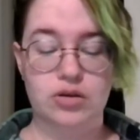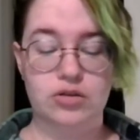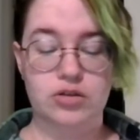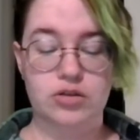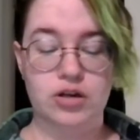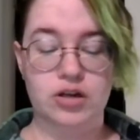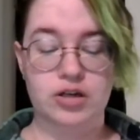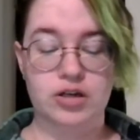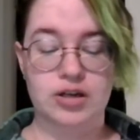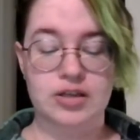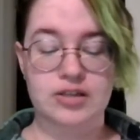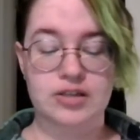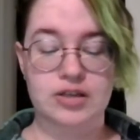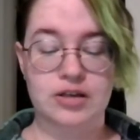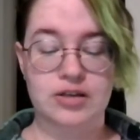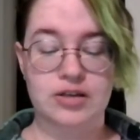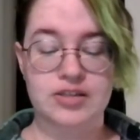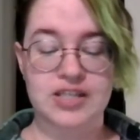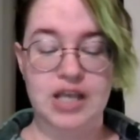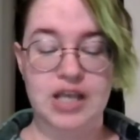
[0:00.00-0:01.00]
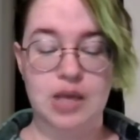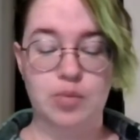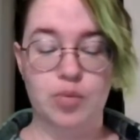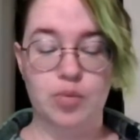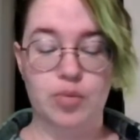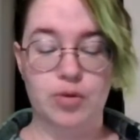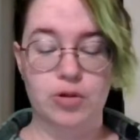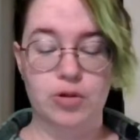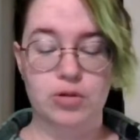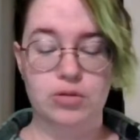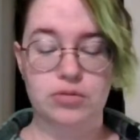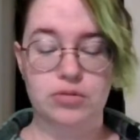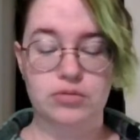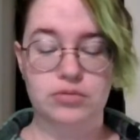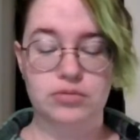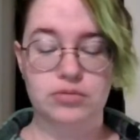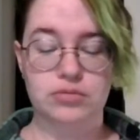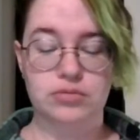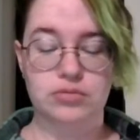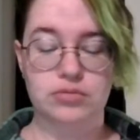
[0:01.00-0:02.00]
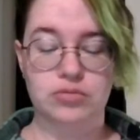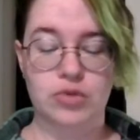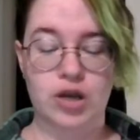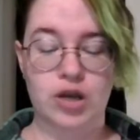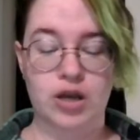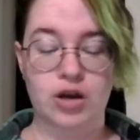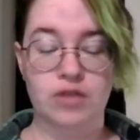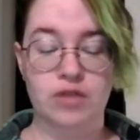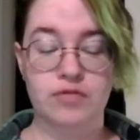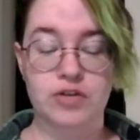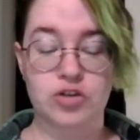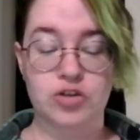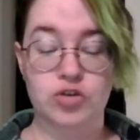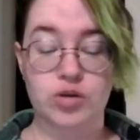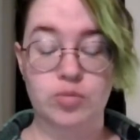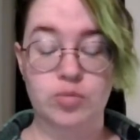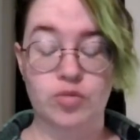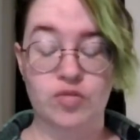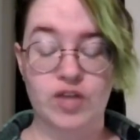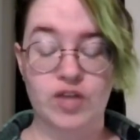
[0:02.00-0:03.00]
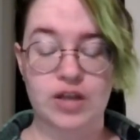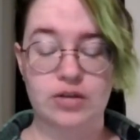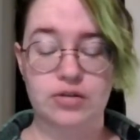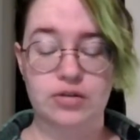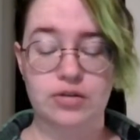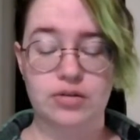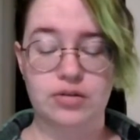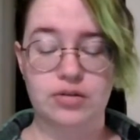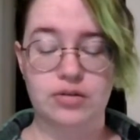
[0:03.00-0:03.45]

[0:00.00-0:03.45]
Darkness unescapable. I often dream of it."